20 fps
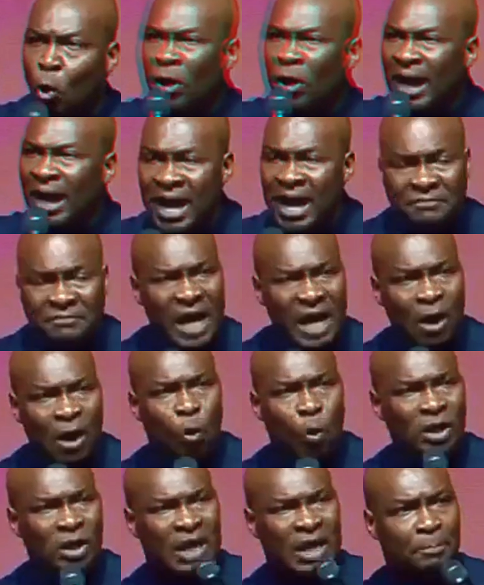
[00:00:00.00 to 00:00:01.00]
left her
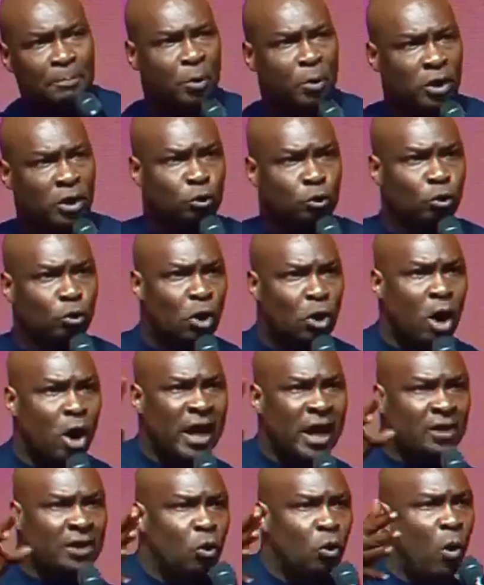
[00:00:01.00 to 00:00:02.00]
water pot to run
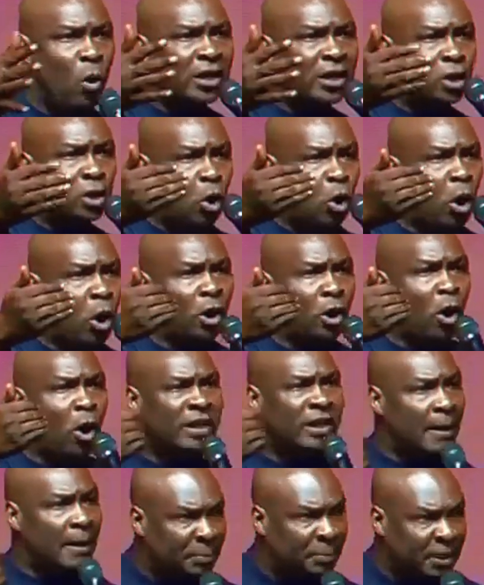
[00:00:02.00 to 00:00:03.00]
and go and call
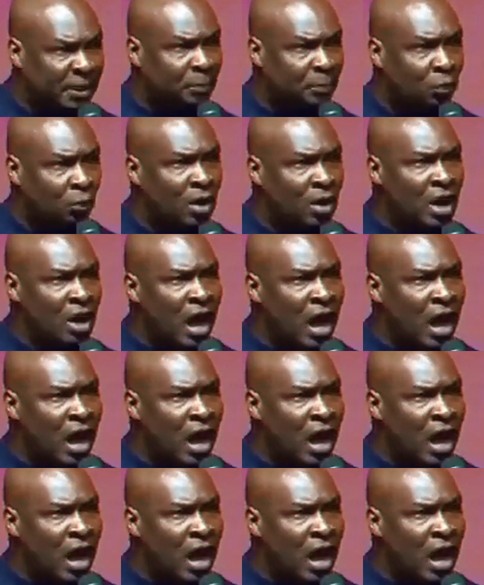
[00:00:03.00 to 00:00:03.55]
other people,